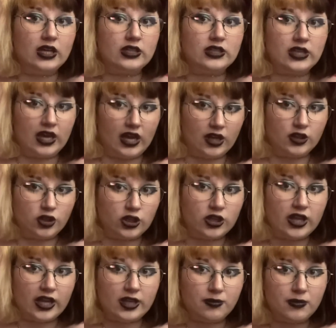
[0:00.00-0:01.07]
can't look
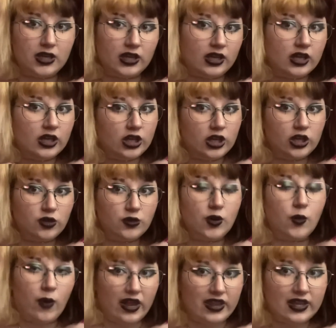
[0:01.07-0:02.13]
like me. You know
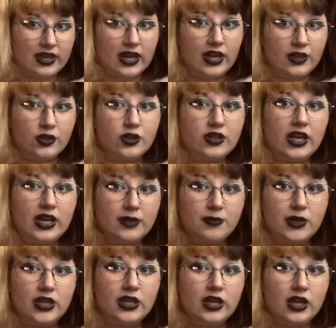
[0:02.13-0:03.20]
why they can't look like
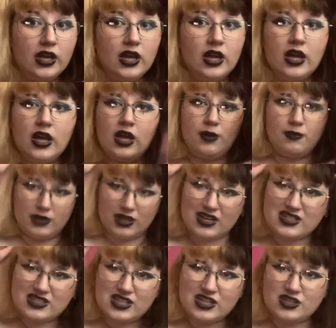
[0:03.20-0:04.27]
me?
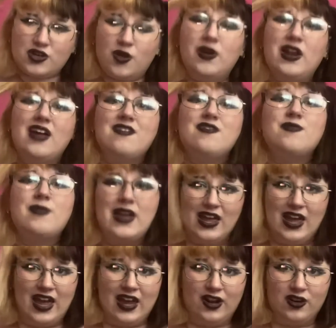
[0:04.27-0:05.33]
Because they don't have my
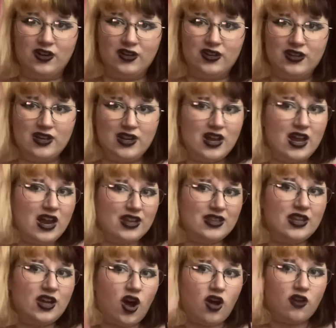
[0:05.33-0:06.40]
hair.
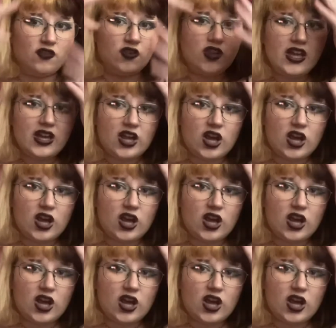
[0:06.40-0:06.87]
They offer like